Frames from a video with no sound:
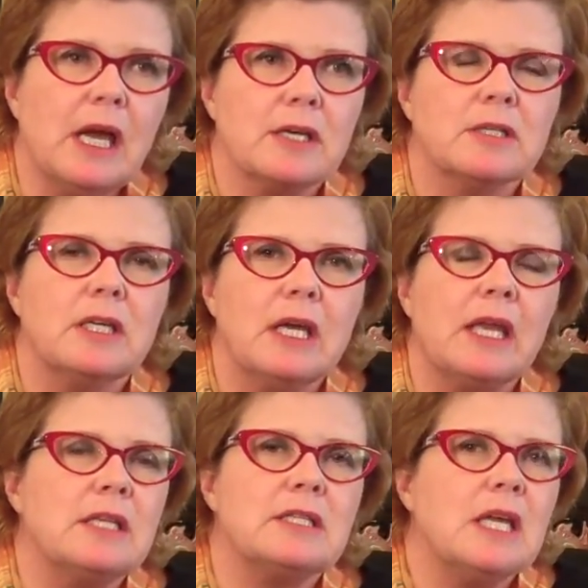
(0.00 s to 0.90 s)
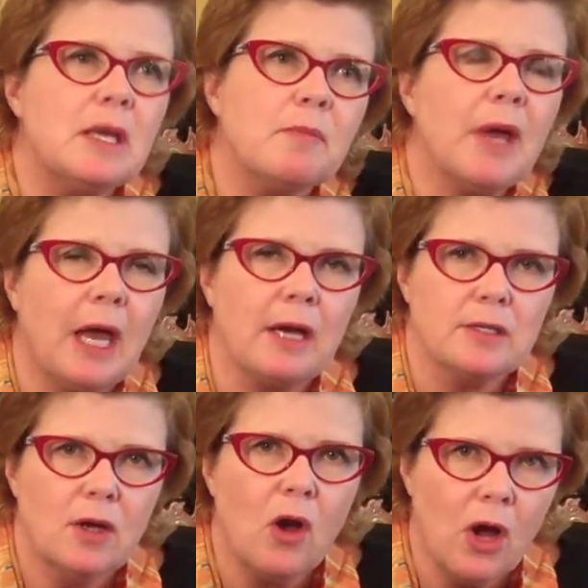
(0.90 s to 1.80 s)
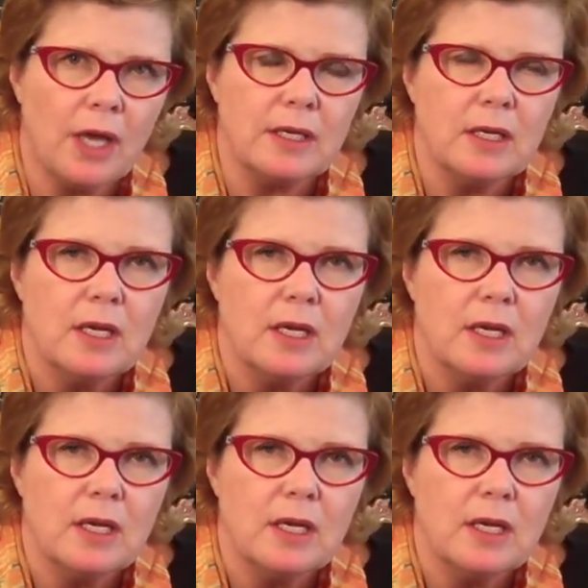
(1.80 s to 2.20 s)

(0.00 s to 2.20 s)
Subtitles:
actually and its impact on